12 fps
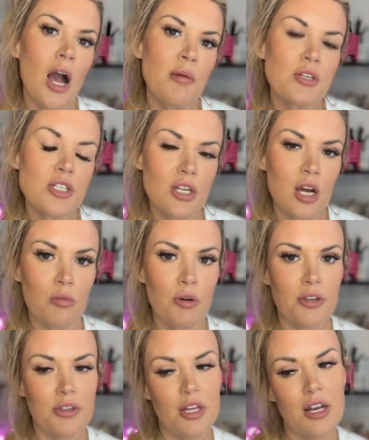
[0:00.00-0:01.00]
I'm just not
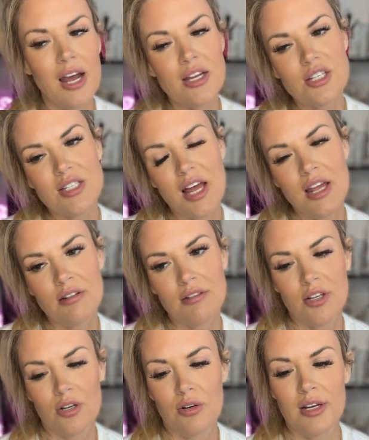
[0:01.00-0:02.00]
worth it. I
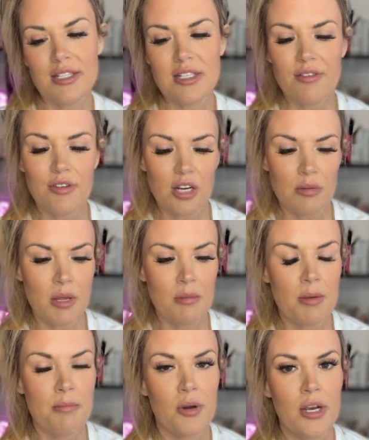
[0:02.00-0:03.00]
don't know. It's never going to
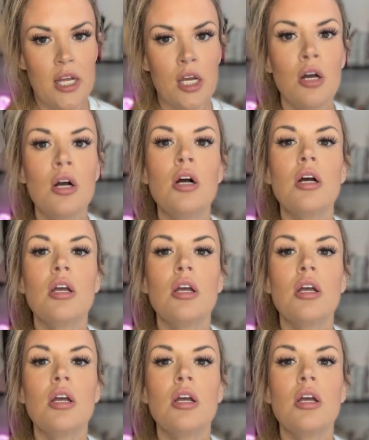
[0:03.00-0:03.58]
make me pretty.